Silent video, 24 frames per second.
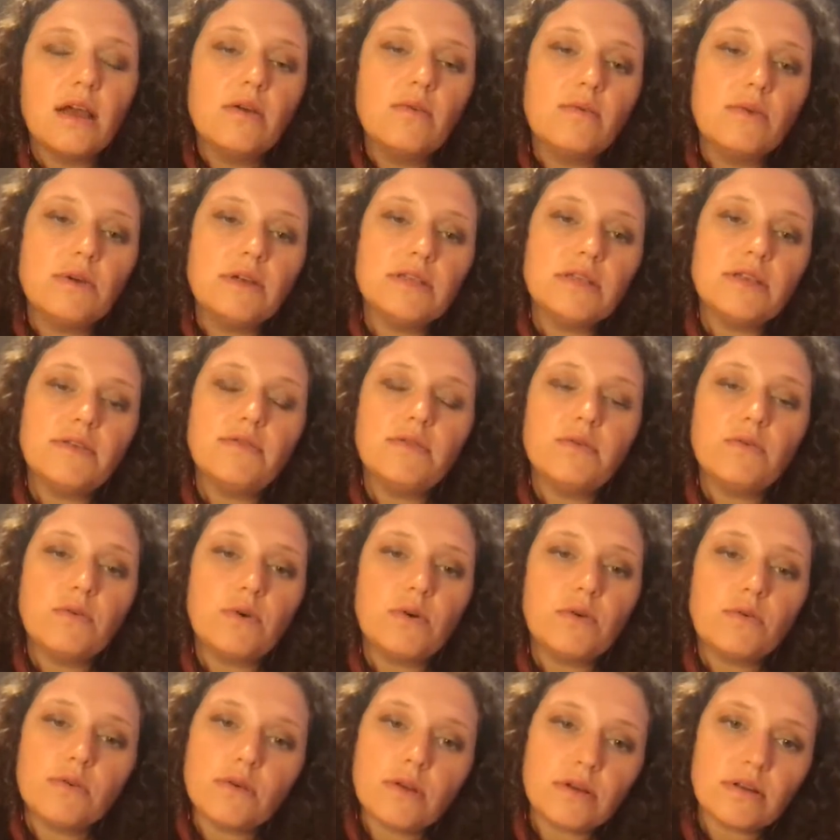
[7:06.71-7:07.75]
Whereas if you were
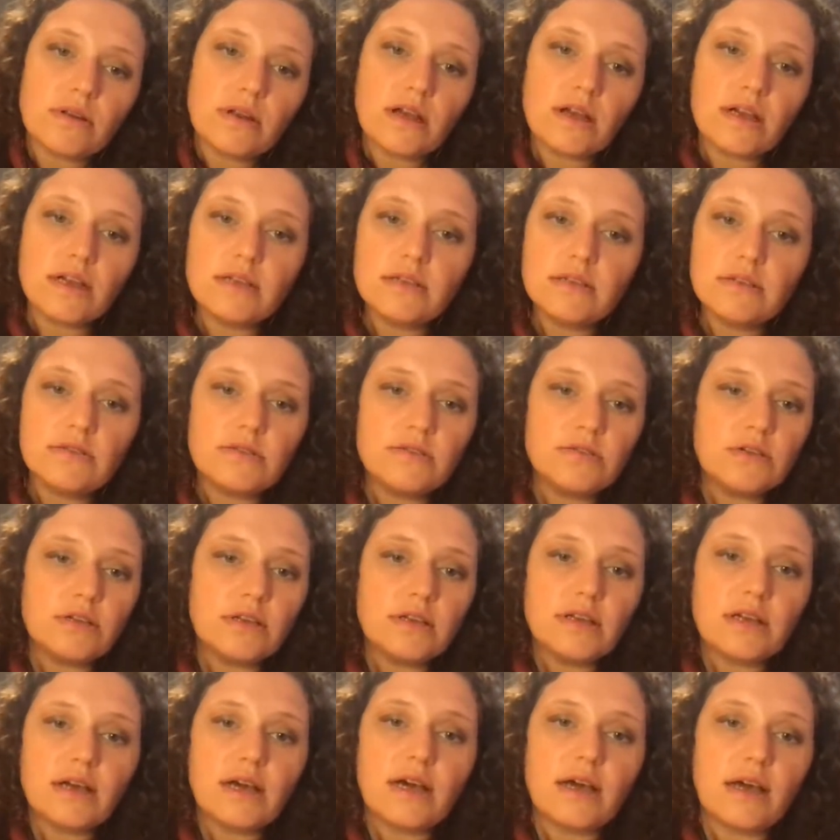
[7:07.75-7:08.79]
all online, you
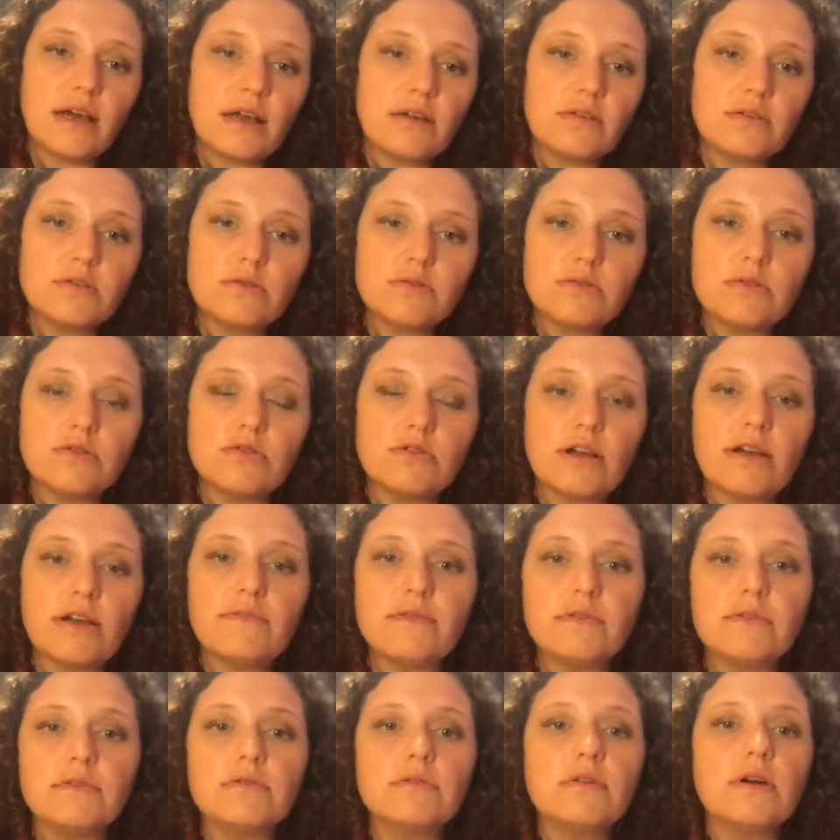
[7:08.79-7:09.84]
can cut out all the
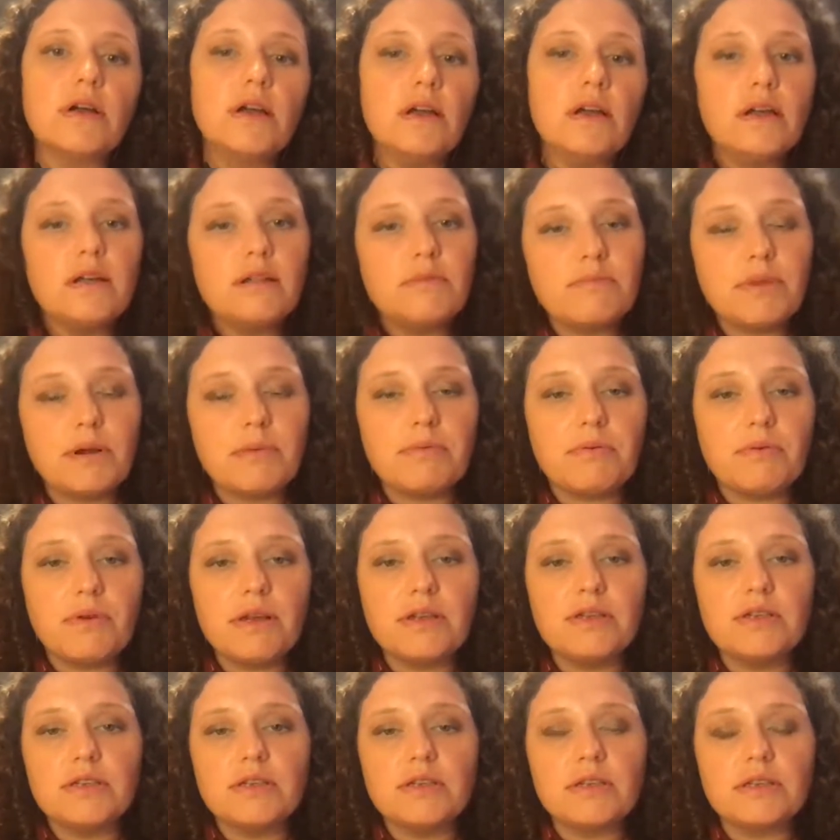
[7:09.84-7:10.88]
travel,
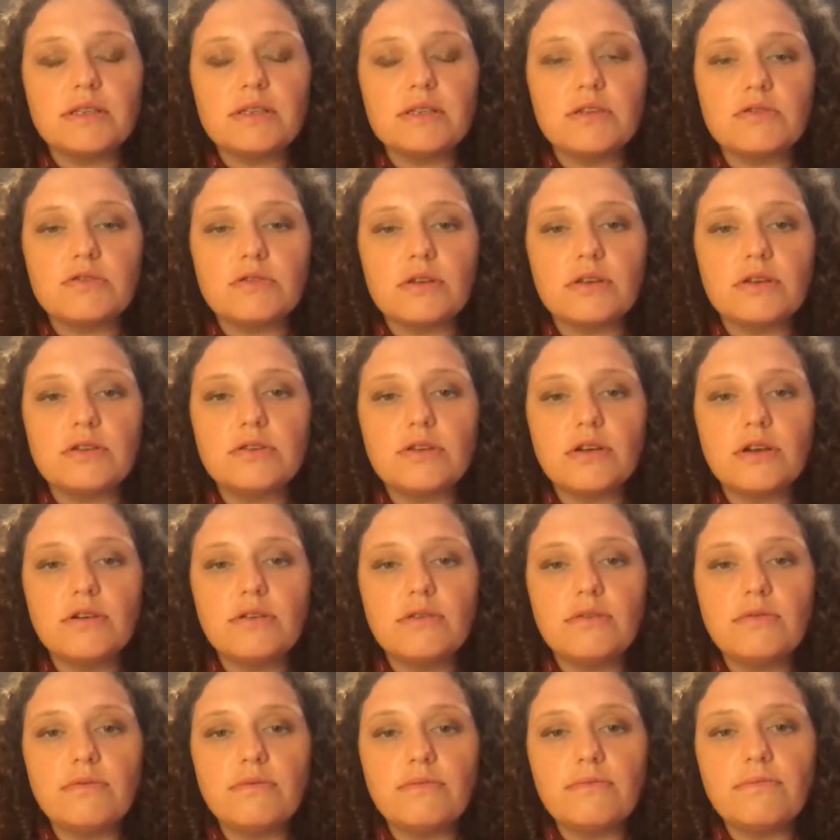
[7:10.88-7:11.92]
preparation, etc.
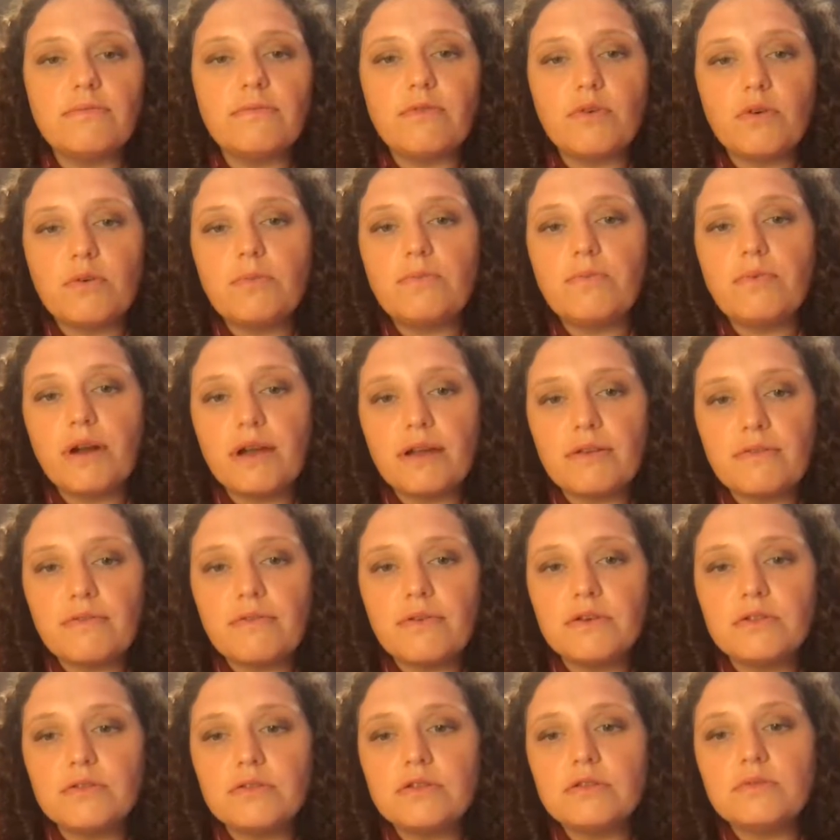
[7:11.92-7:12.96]
So for
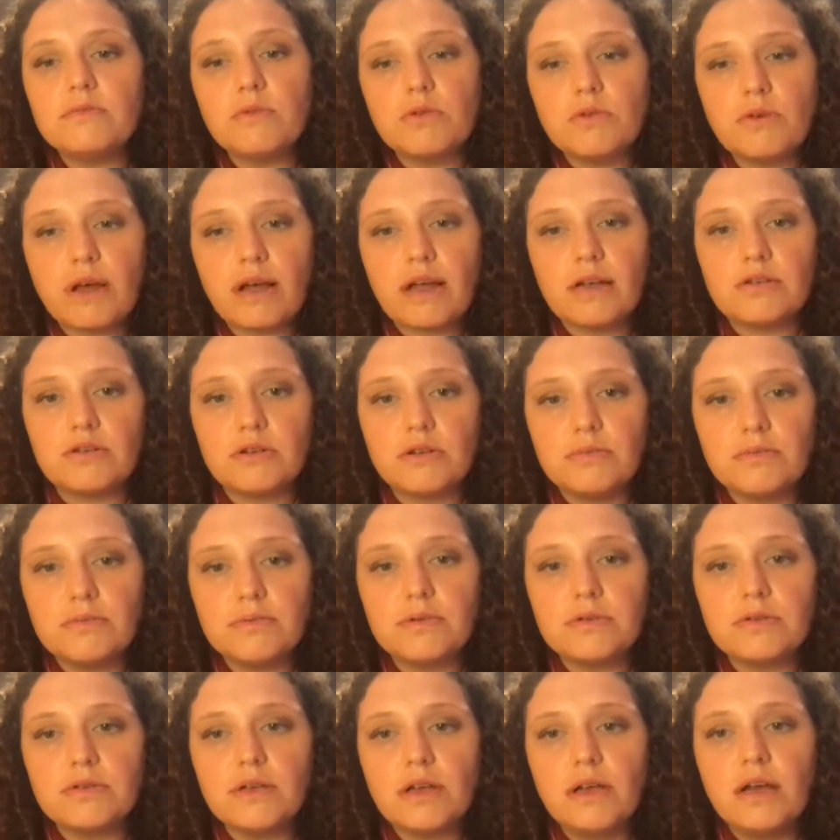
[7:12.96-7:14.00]
brownfield small
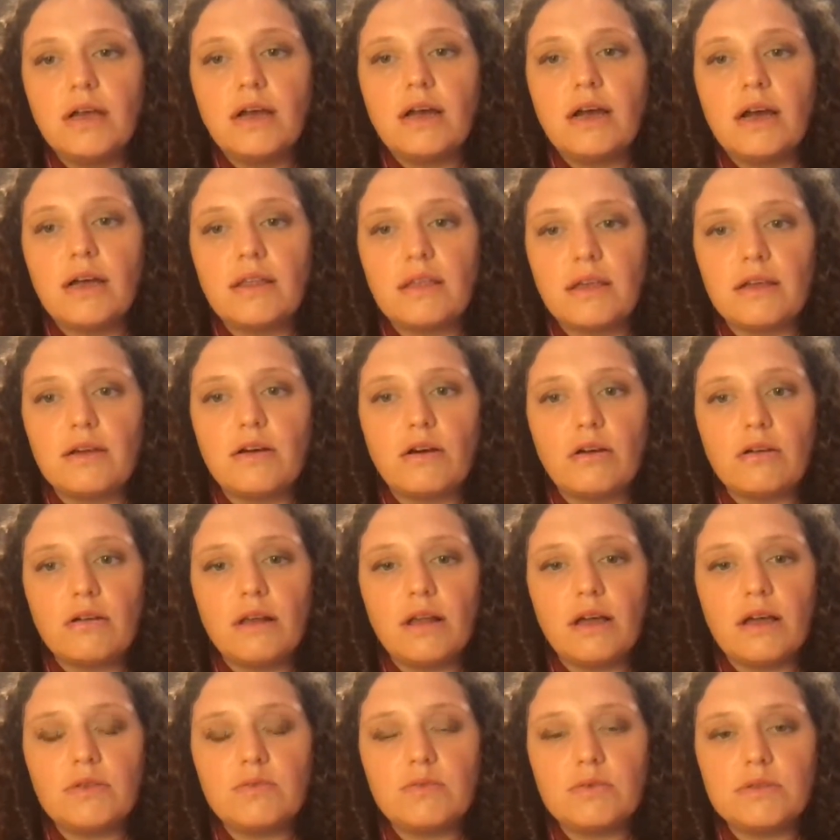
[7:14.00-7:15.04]
HAZOPs, I think
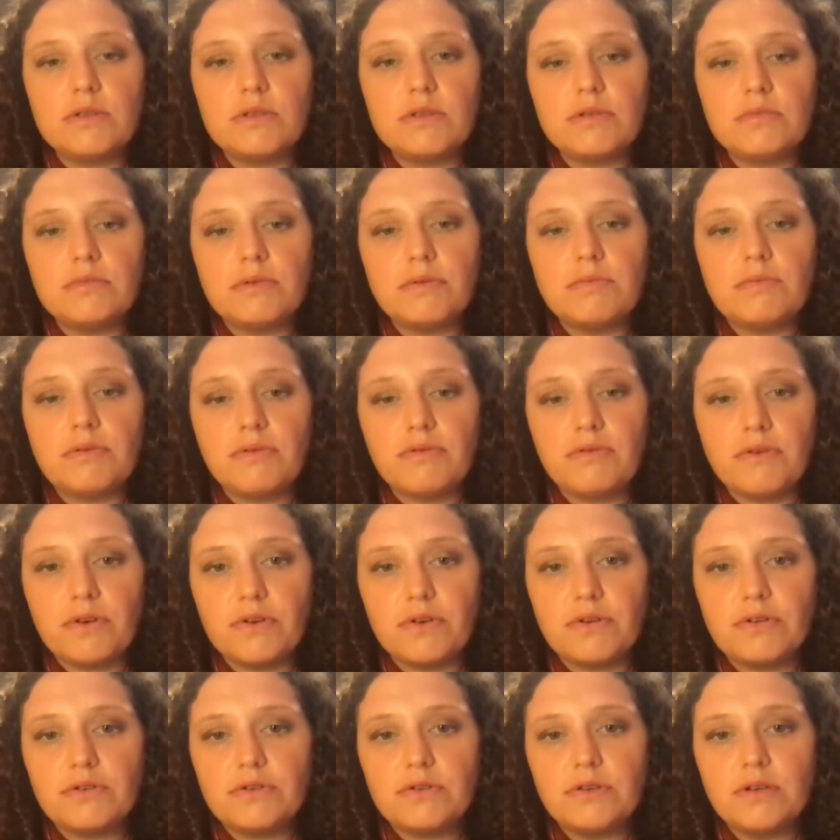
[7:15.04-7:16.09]
online would still be
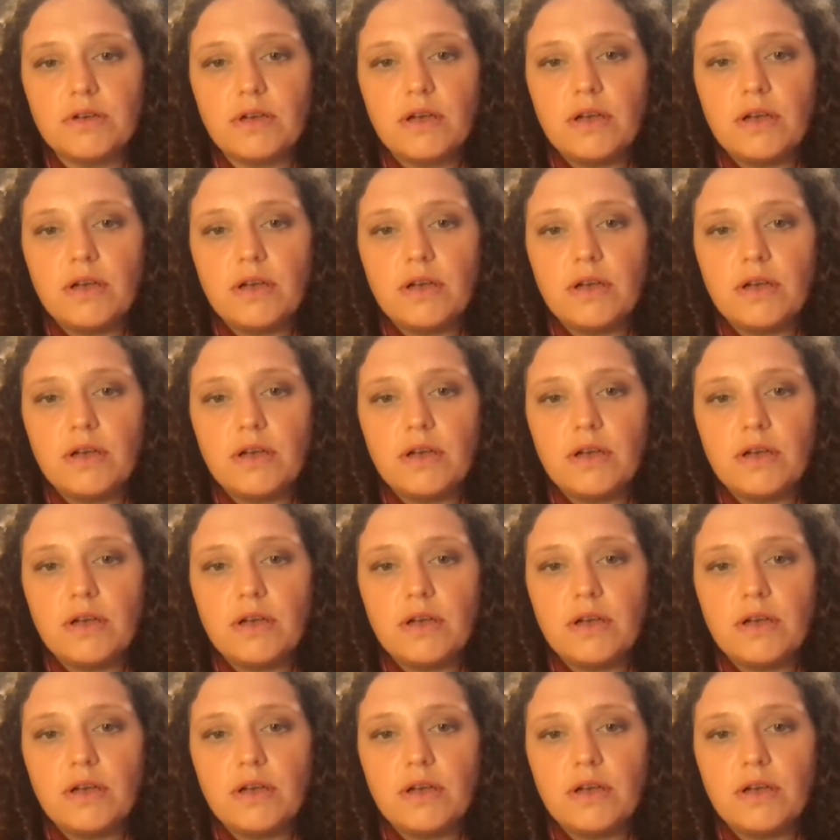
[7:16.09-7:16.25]
preferred.